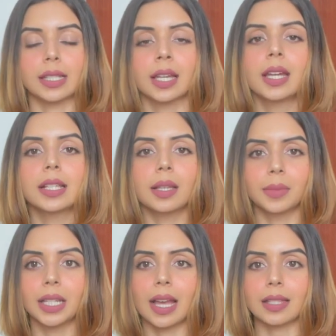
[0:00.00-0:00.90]
Something
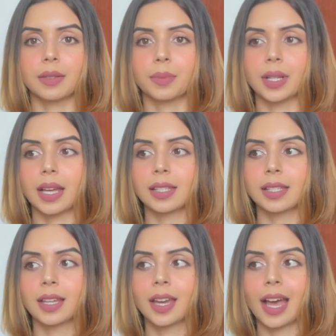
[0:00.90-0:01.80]
as simple as,
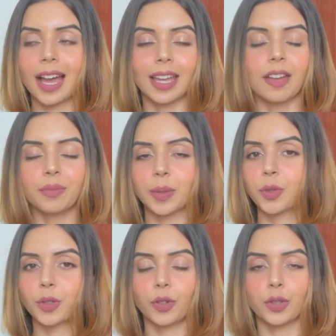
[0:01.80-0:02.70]
I have my beautiful 2